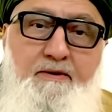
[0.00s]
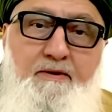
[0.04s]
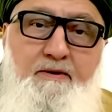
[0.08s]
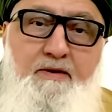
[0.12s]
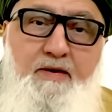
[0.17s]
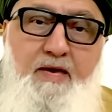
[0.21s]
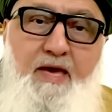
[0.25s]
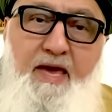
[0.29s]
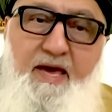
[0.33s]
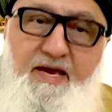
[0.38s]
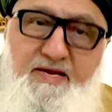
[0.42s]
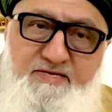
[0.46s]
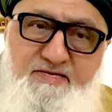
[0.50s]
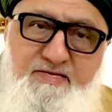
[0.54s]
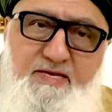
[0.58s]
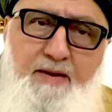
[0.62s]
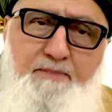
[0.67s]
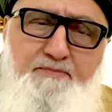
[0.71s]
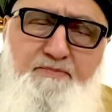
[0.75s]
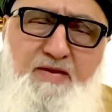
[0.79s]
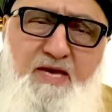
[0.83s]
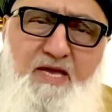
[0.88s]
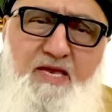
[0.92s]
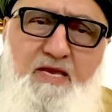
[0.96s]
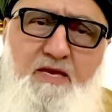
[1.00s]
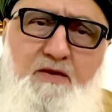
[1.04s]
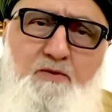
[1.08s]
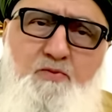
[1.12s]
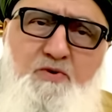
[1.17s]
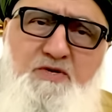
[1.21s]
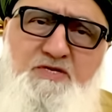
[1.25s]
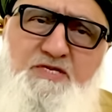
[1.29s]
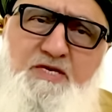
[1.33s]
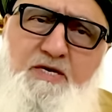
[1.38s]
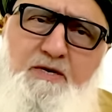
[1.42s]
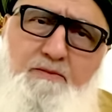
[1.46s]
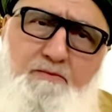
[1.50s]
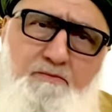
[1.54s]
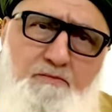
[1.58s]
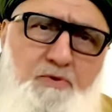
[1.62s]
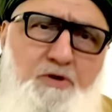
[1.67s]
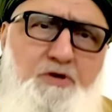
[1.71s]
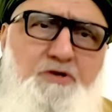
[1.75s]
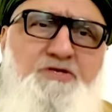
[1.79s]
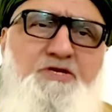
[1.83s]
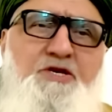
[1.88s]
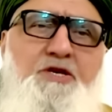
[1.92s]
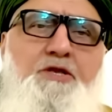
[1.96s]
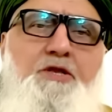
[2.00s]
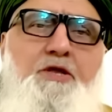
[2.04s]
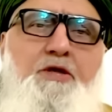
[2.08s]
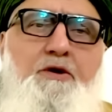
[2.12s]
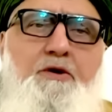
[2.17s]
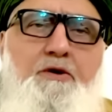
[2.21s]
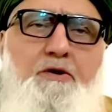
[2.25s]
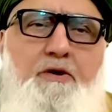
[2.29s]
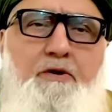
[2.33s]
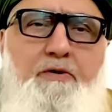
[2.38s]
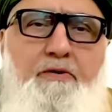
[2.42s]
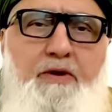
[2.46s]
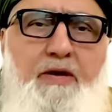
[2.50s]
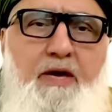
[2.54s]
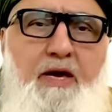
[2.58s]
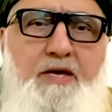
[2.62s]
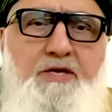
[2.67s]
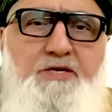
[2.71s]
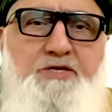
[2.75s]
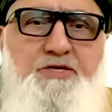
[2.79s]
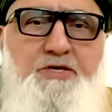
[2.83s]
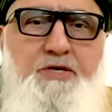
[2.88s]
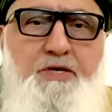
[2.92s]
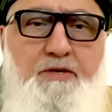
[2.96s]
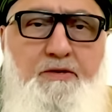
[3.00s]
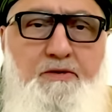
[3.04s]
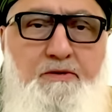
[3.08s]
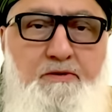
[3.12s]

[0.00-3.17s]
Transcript: Except that it was a mercy to your creation.